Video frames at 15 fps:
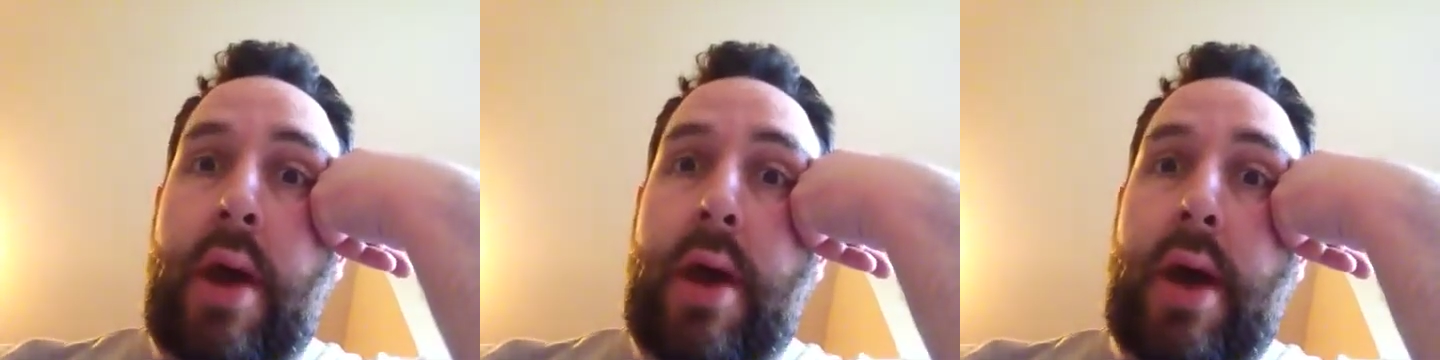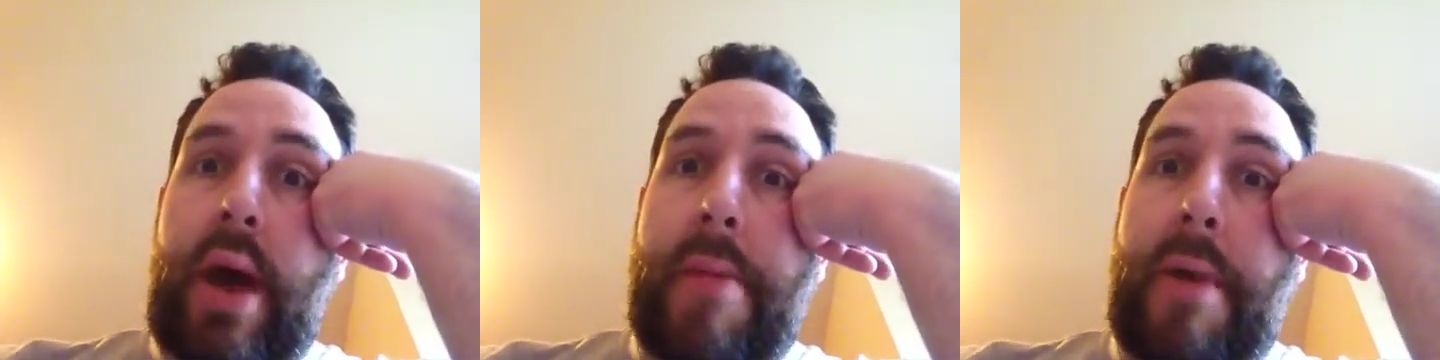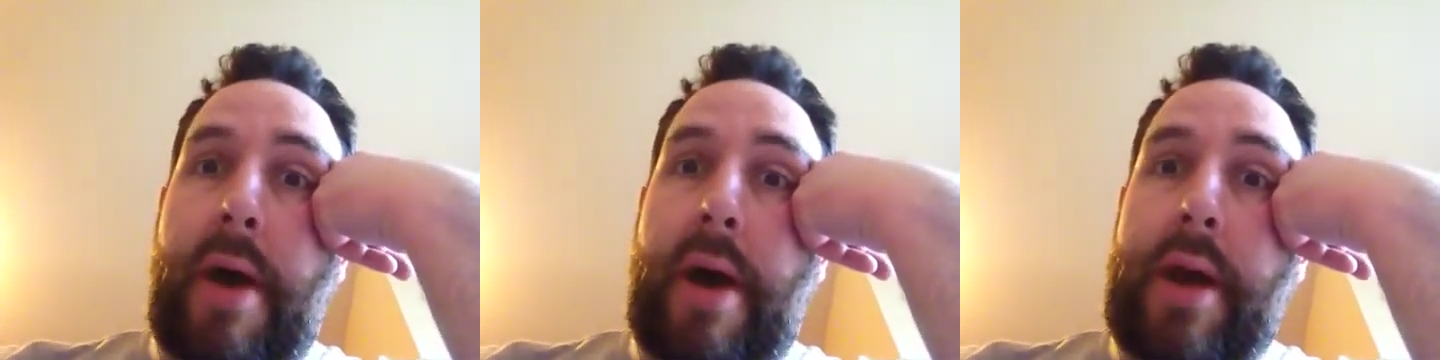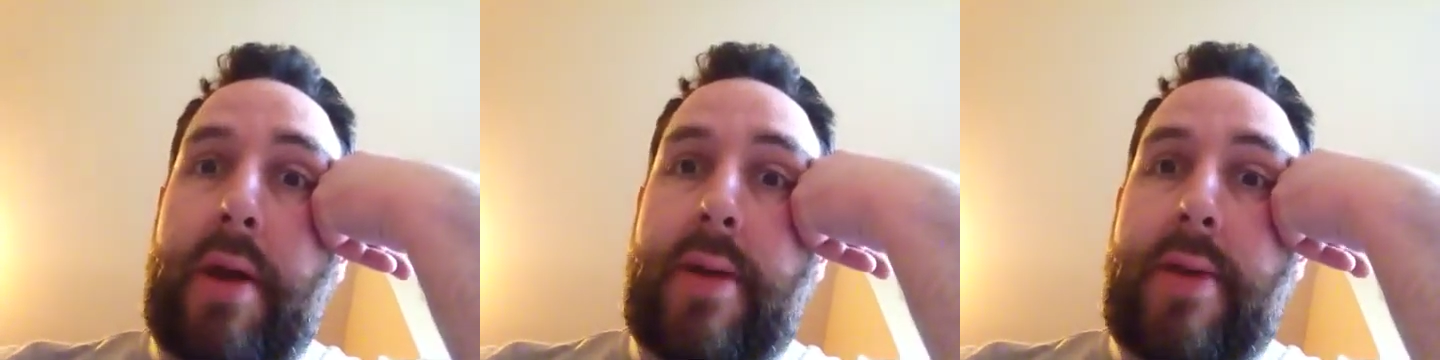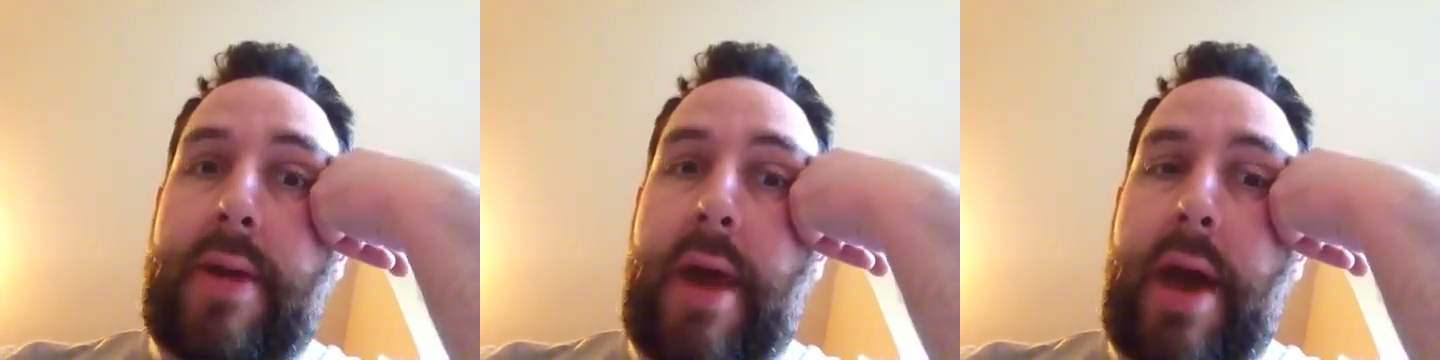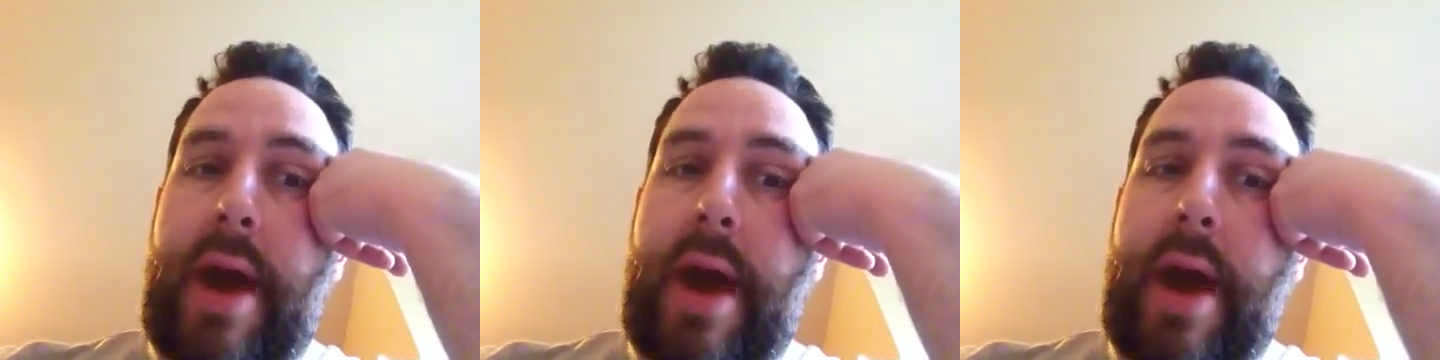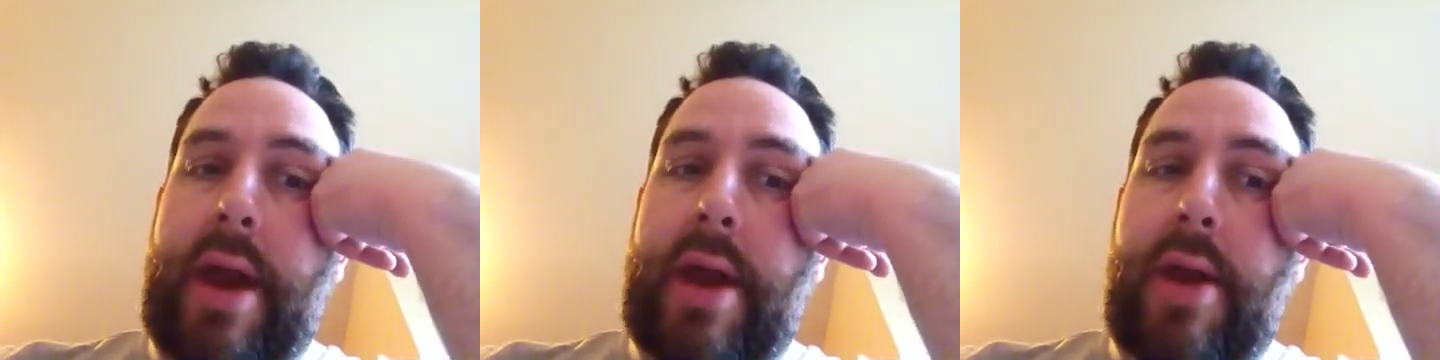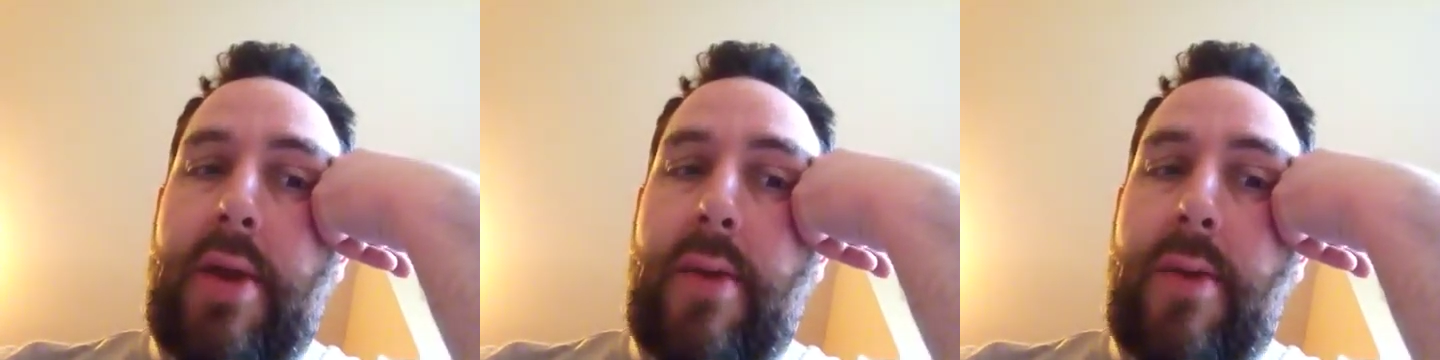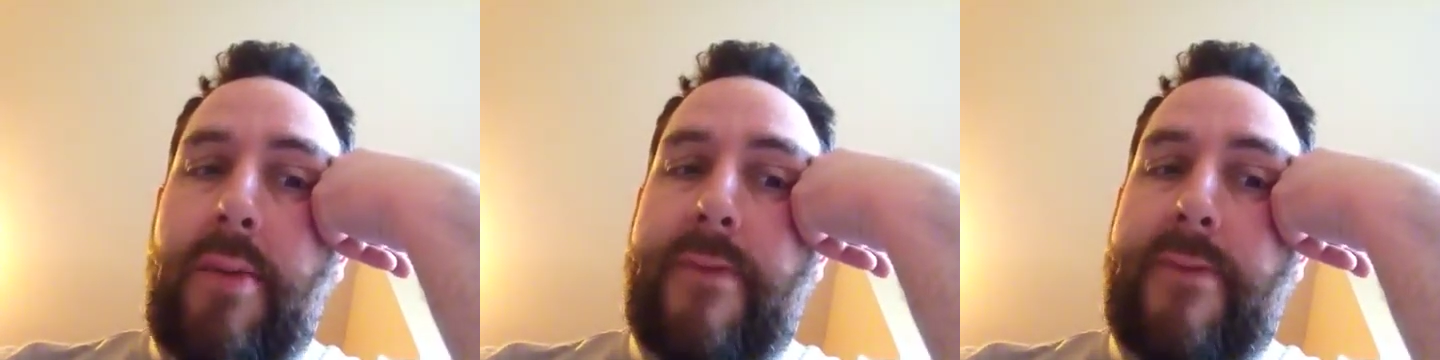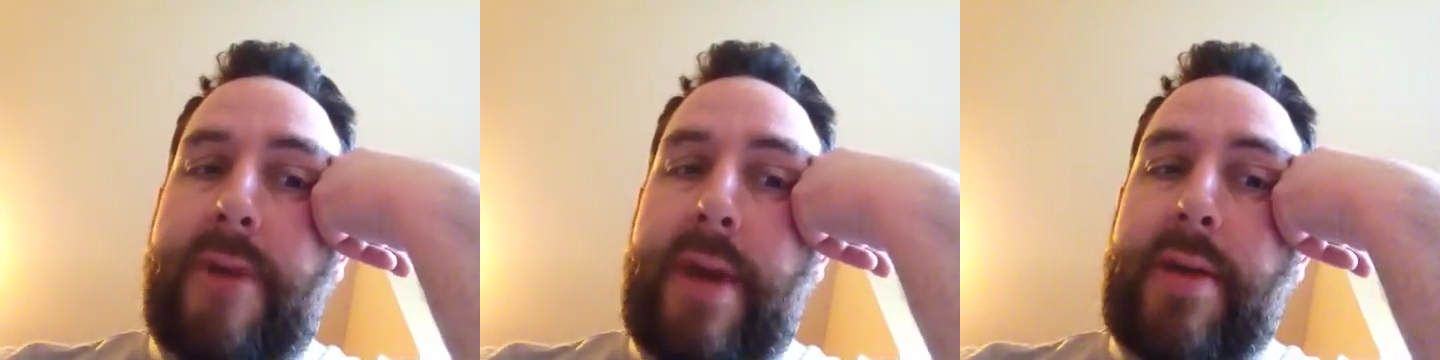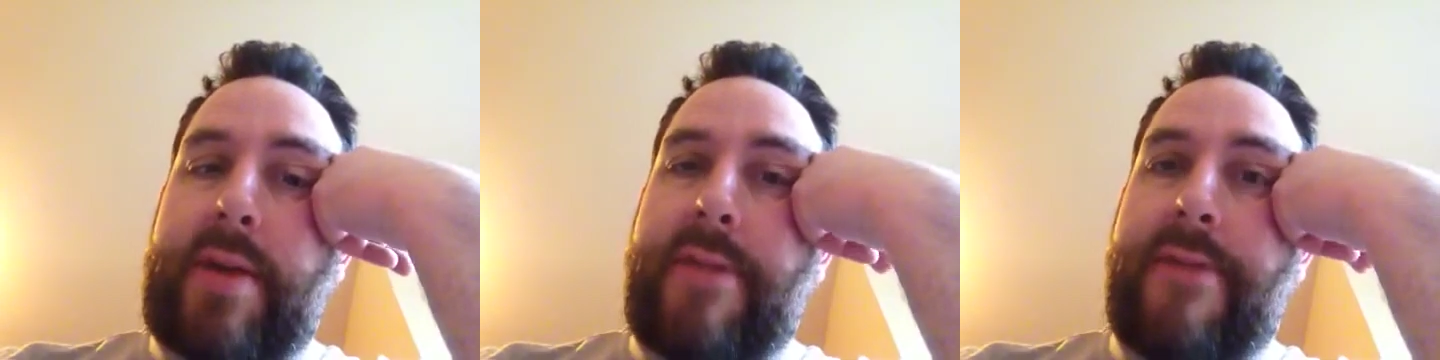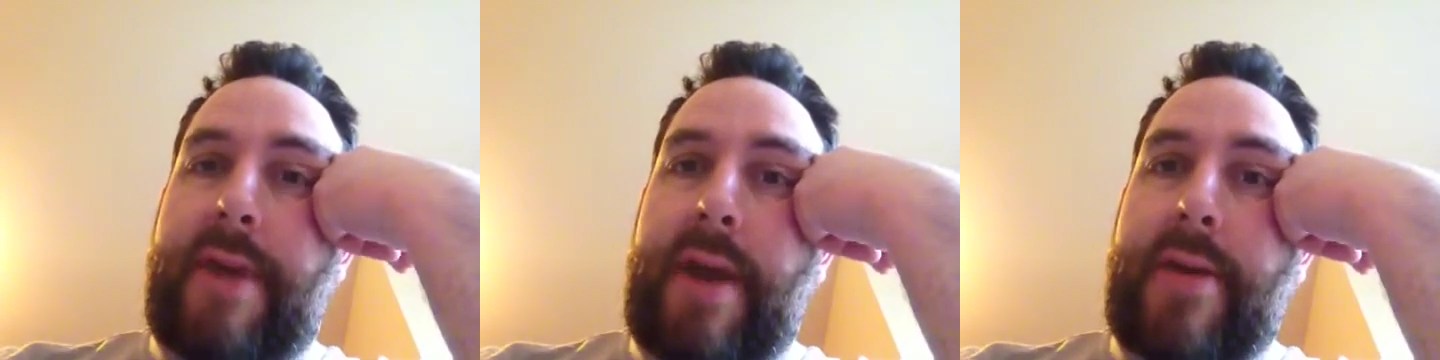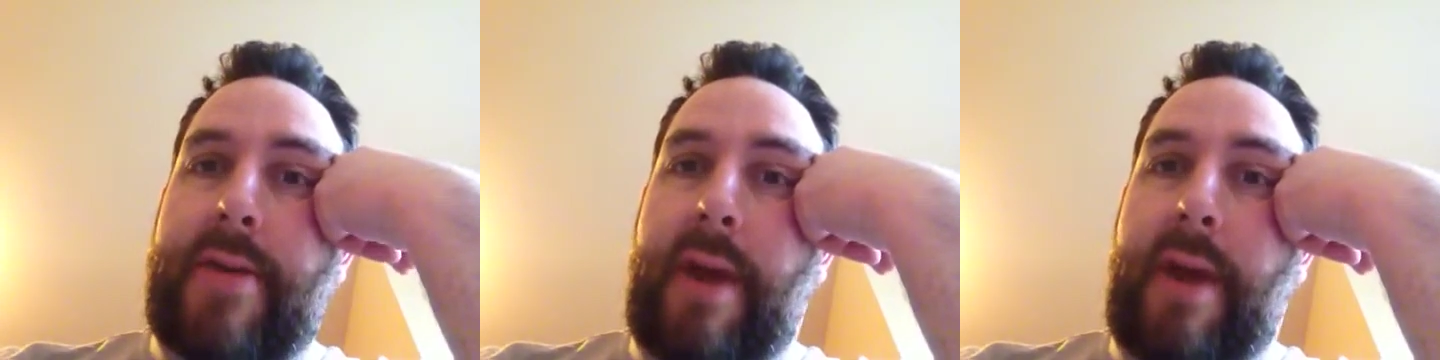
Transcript: come on and say hi to you face to face.